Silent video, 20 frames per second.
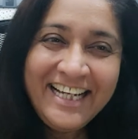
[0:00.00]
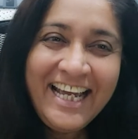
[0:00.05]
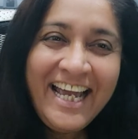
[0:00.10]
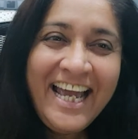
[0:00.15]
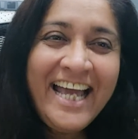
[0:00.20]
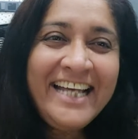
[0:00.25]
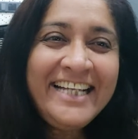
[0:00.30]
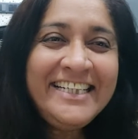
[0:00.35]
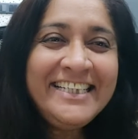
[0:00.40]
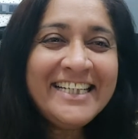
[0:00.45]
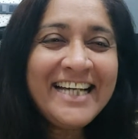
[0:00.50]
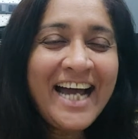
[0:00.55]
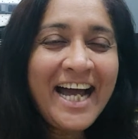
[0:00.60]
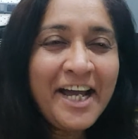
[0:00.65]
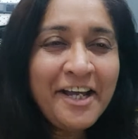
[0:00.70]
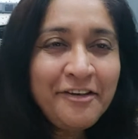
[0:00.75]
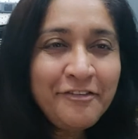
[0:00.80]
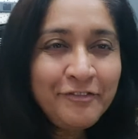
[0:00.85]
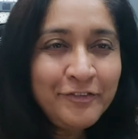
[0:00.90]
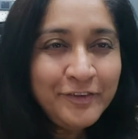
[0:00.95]
And
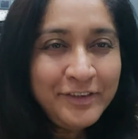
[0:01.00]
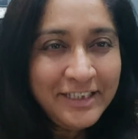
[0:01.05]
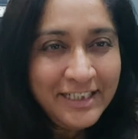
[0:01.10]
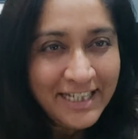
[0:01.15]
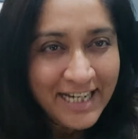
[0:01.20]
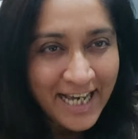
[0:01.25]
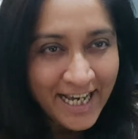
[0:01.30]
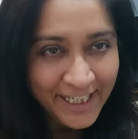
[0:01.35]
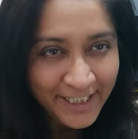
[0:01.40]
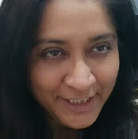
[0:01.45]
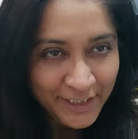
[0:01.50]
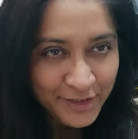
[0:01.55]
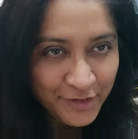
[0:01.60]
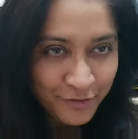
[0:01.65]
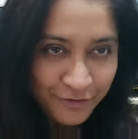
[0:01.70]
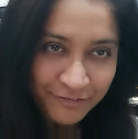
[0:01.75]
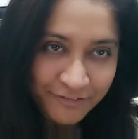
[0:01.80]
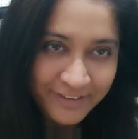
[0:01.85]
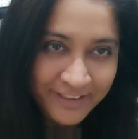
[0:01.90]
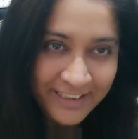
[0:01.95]
I would like
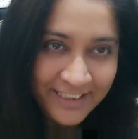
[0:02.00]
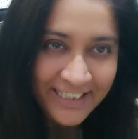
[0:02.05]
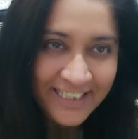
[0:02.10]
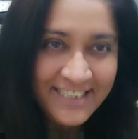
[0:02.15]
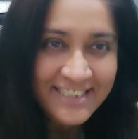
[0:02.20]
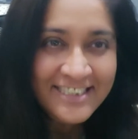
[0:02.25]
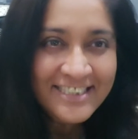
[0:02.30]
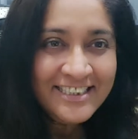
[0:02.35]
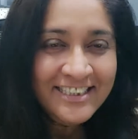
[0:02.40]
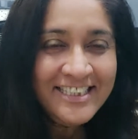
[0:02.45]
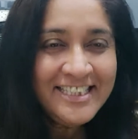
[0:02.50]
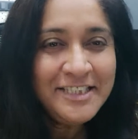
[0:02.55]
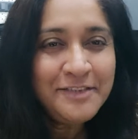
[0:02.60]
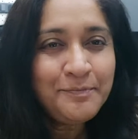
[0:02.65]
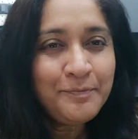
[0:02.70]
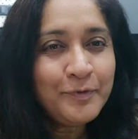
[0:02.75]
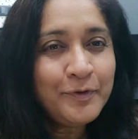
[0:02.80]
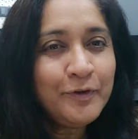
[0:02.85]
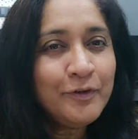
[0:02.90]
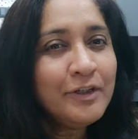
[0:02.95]
to finish this
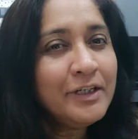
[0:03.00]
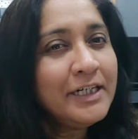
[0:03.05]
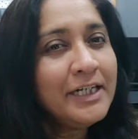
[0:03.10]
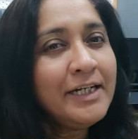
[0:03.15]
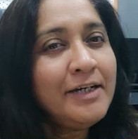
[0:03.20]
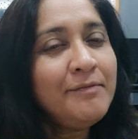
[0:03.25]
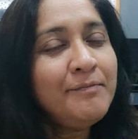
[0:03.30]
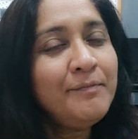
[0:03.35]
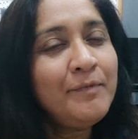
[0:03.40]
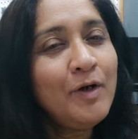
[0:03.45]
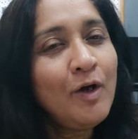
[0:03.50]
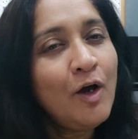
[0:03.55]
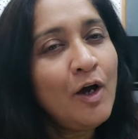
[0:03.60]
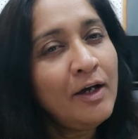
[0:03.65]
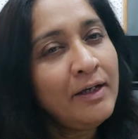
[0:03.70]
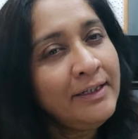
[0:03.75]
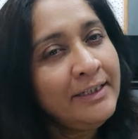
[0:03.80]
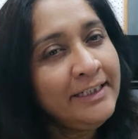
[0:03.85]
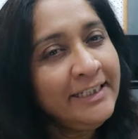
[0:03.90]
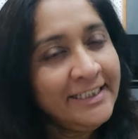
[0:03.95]
program
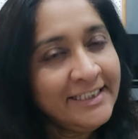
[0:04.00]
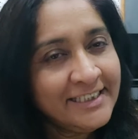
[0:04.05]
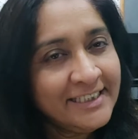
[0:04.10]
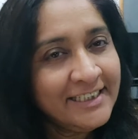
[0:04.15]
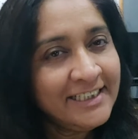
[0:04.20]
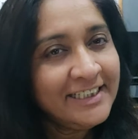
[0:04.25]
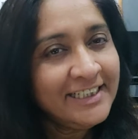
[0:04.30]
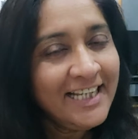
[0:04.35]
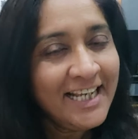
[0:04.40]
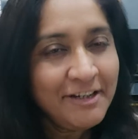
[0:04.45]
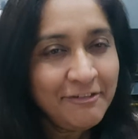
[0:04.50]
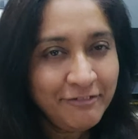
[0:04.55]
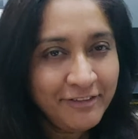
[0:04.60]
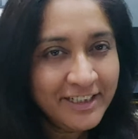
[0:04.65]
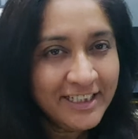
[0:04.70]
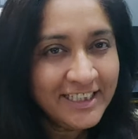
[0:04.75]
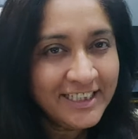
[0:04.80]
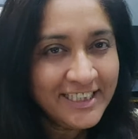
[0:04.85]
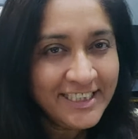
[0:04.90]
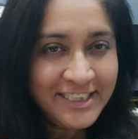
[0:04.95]
on literal and
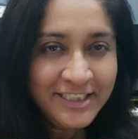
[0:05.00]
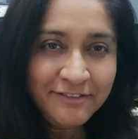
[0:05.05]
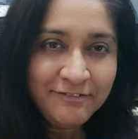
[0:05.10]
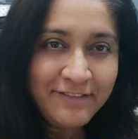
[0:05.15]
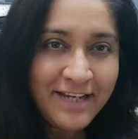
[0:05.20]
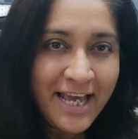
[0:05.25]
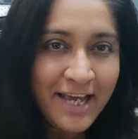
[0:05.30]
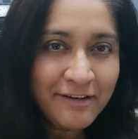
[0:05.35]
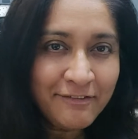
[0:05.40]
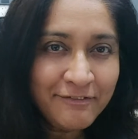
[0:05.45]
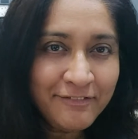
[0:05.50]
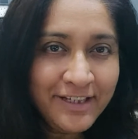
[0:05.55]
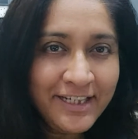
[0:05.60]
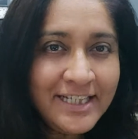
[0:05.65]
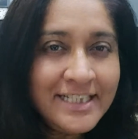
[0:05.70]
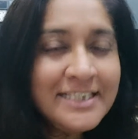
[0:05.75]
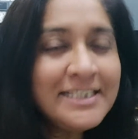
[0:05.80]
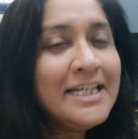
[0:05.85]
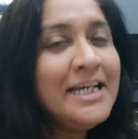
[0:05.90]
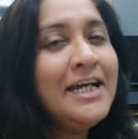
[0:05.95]
figurative
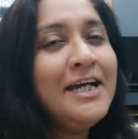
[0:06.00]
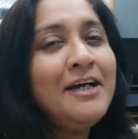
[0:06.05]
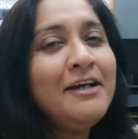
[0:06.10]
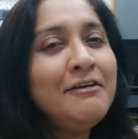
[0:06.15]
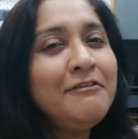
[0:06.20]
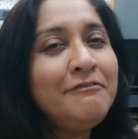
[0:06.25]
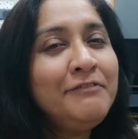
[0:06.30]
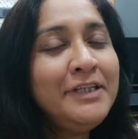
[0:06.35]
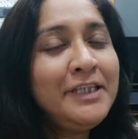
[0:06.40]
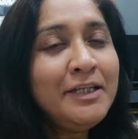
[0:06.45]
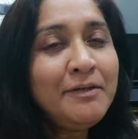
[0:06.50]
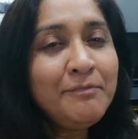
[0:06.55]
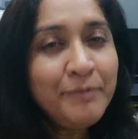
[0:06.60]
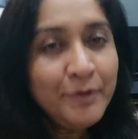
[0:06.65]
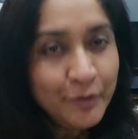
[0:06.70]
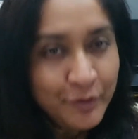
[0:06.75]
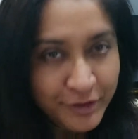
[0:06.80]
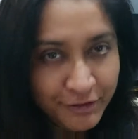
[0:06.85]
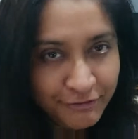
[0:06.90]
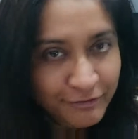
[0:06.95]
language with a
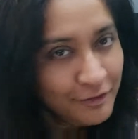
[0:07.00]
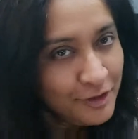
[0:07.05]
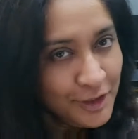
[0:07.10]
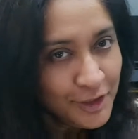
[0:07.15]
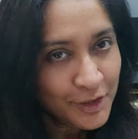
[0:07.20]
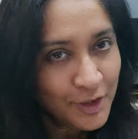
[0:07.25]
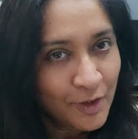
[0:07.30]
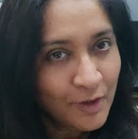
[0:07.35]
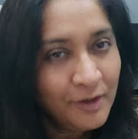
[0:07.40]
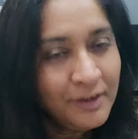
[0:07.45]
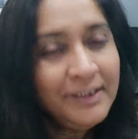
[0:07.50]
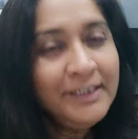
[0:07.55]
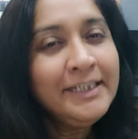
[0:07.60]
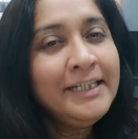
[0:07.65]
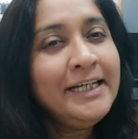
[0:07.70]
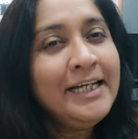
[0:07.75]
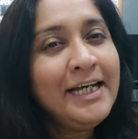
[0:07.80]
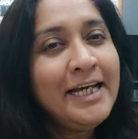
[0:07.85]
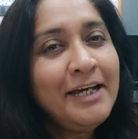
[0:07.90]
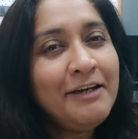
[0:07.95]
beautiful song
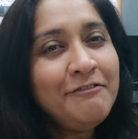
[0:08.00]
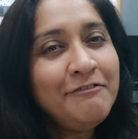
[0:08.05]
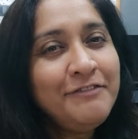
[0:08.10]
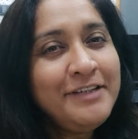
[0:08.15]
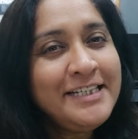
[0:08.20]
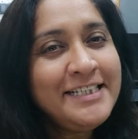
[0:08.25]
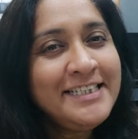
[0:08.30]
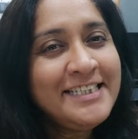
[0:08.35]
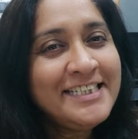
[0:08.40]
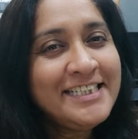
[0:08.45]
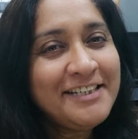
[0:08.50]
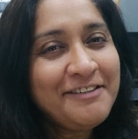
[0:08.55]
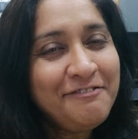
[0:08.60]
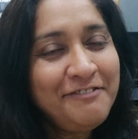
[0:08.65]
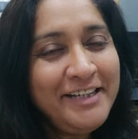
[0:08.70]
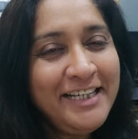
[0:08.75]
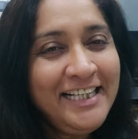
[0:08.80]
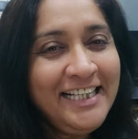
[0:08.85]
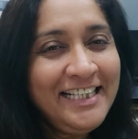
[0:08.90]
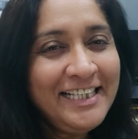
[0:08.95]
which
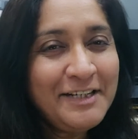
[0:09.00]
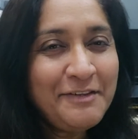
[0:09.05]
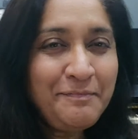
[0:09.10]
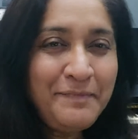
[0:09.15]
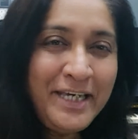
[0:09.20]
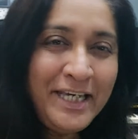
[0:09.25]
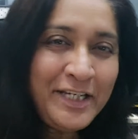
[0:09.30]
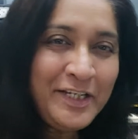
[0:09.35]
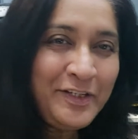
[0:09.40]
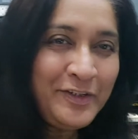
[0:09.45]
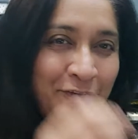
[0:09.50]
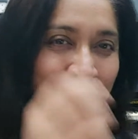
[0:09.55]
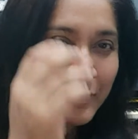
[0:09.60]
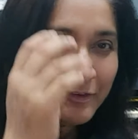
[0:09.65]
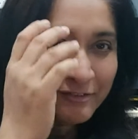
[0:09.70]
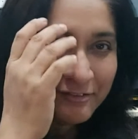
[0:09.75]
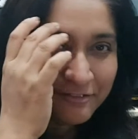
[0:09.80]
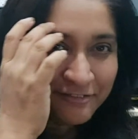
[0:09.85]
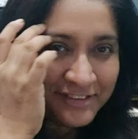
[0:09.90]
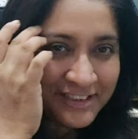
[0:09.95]
will make
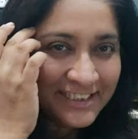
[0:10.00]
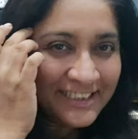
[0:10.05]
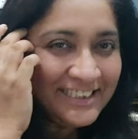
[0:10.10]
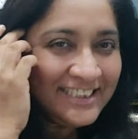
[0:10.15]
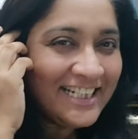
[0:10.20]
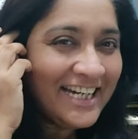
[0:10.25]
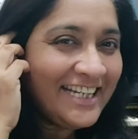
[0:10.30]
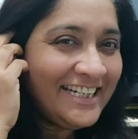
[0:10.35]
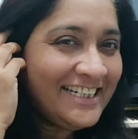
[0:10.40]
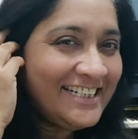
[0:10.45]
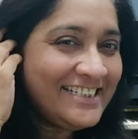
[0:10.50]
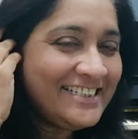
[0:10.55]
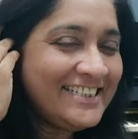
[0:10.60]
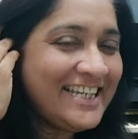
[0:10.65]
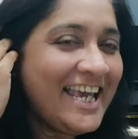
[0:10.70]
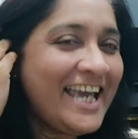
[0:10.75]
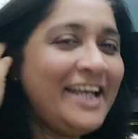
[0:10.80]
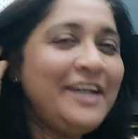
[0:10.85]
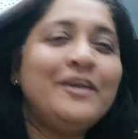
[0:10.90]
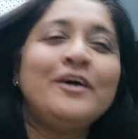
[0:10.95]
you further understand